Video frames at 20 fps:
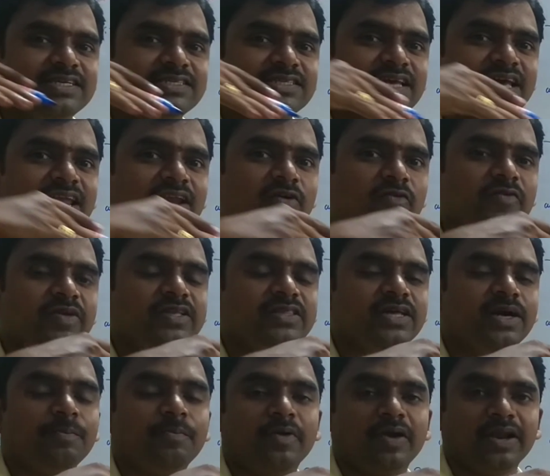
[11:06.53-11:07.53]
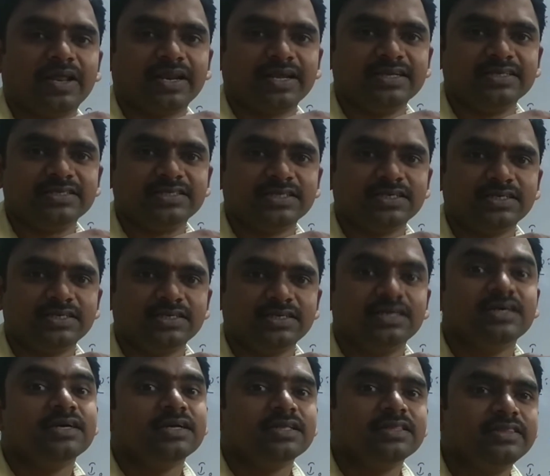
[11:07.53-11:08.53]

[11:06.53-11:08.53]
is allowing the polarizer,